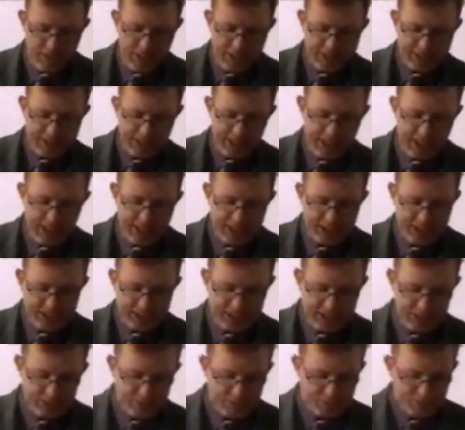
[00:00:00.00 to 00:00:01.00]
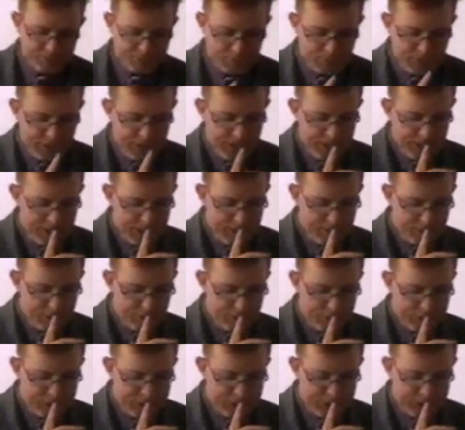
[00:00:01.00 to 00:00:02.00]
asks him in
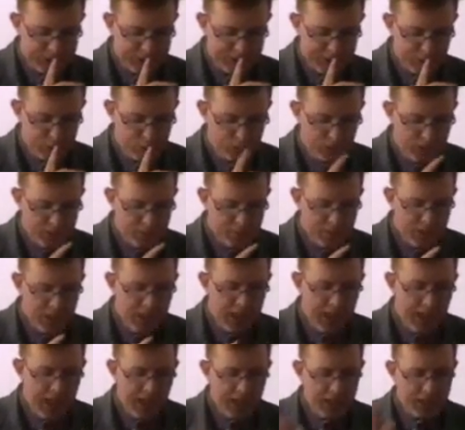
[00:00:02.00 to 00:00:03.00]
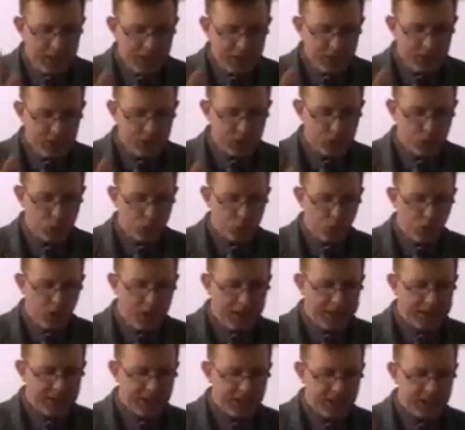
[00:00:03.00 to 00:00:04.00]
verse 61, "Are you the
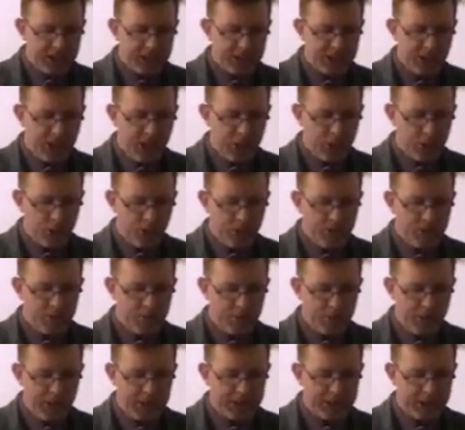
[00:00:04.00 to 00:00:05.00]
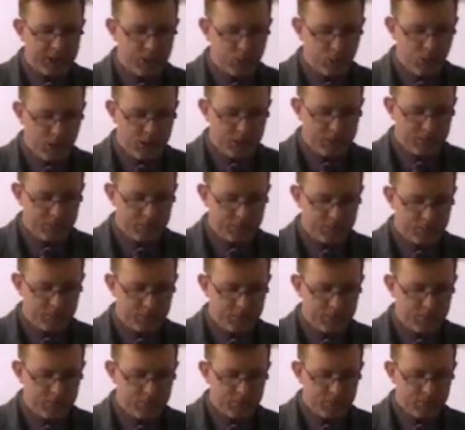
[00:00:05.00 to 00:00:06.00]
Christ, the Son of the Blessed One?"
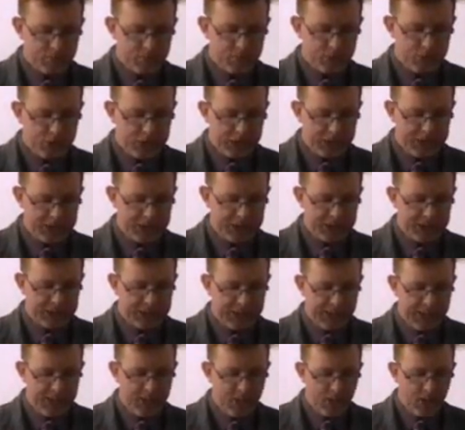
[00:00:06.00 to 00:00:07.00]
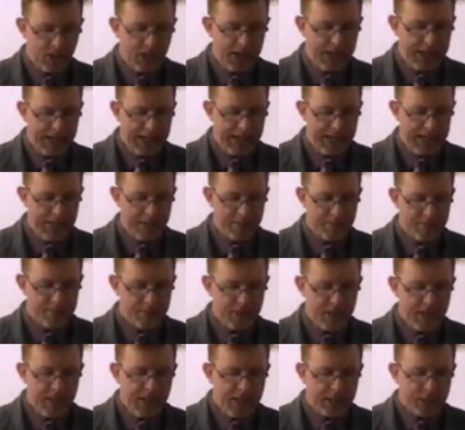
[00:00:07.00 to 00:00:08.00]
And Jesus said, "I am.
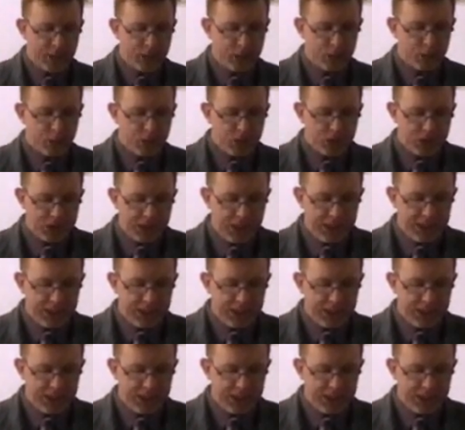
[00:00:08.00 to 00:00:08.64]
And you will see the